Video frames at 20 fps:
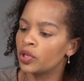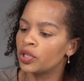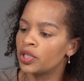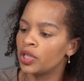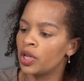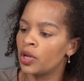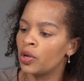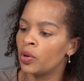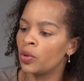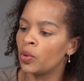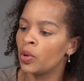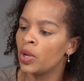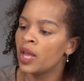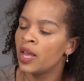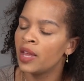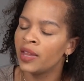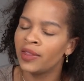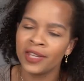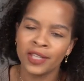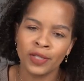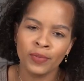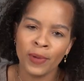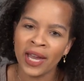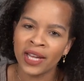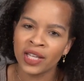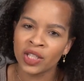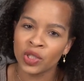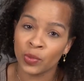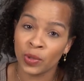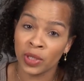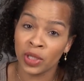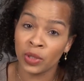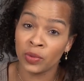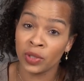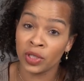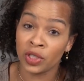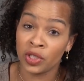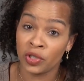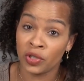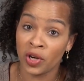So this bag is
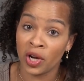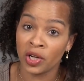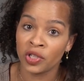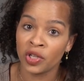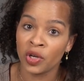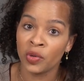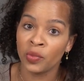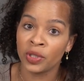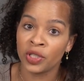really structured,